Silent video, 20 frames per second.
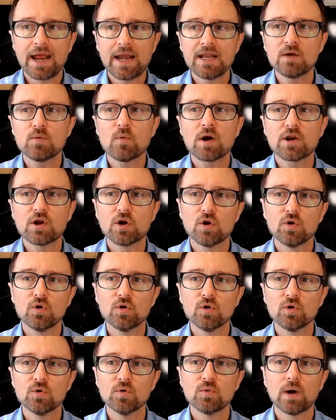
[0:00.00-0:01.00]
anyone
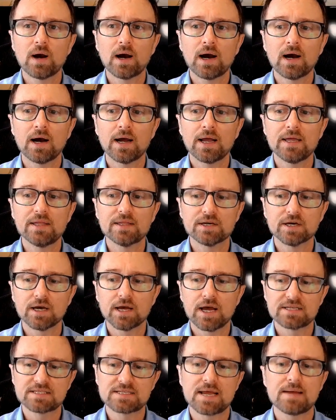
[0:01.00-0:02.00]
who either
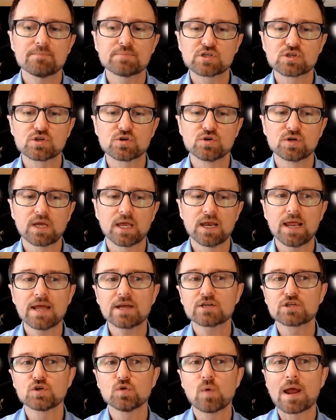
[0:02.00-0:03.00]
attempts to
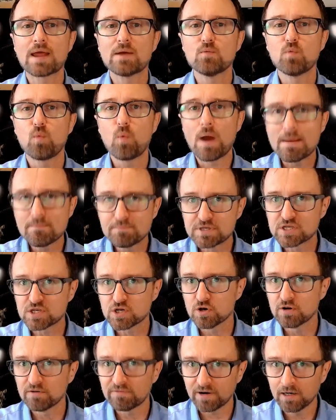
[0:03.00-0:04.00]
connect to a web
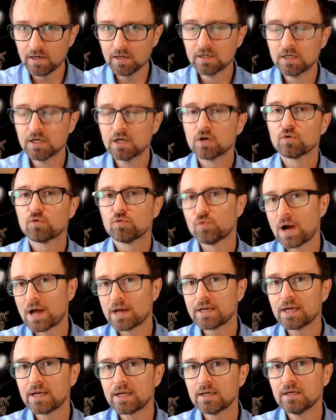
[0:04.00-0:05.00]
server
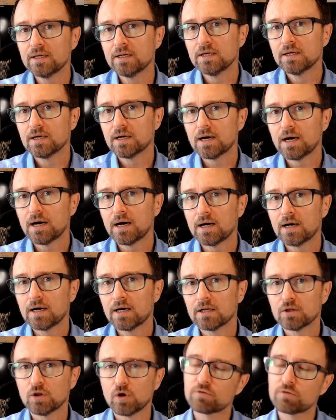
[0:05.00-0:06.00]
running
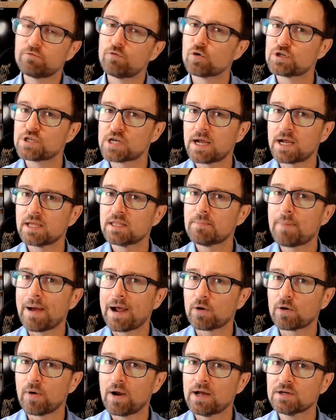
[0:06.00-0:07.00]
log4j in the
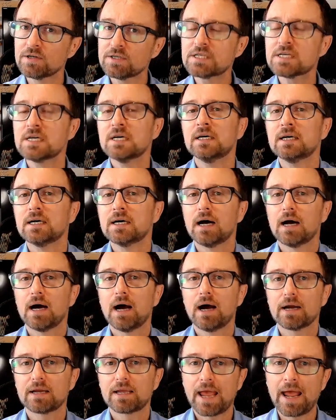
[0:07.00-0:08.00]
background
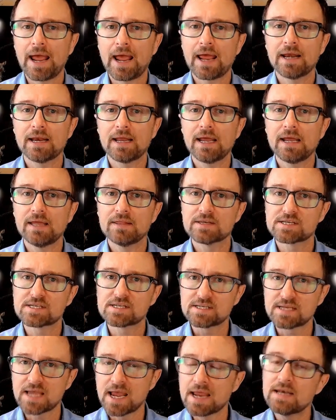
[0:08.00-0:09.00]
can either
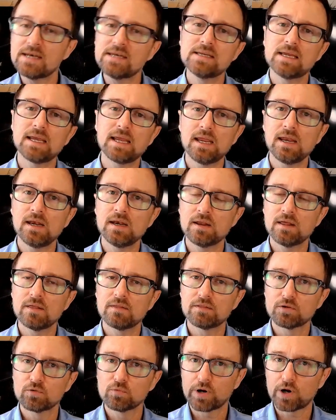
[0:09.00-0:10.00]
send in
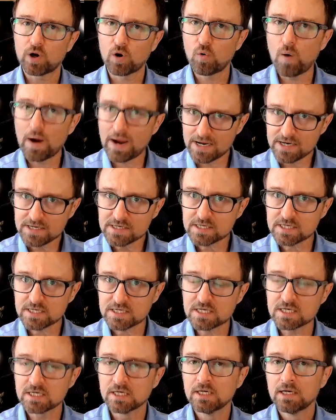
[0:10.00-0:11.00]
the
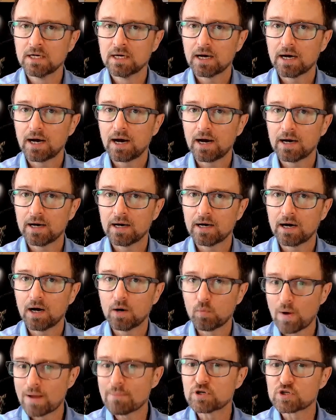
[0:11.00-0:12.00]
request
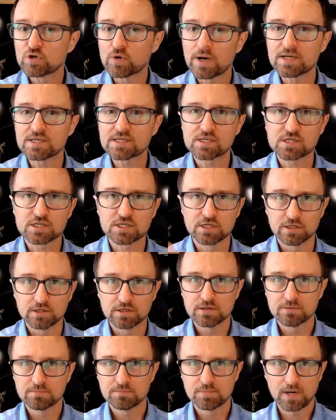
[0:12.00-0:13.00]
a web address
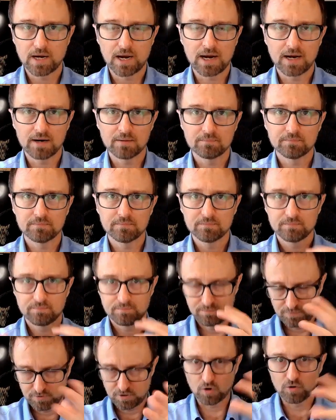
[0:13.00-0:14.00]
to
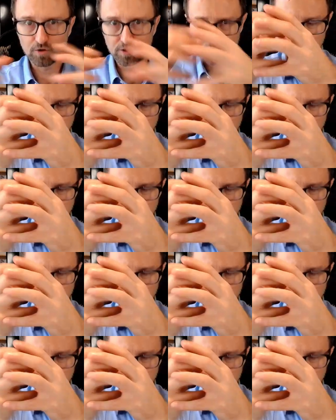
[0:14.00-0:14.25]
go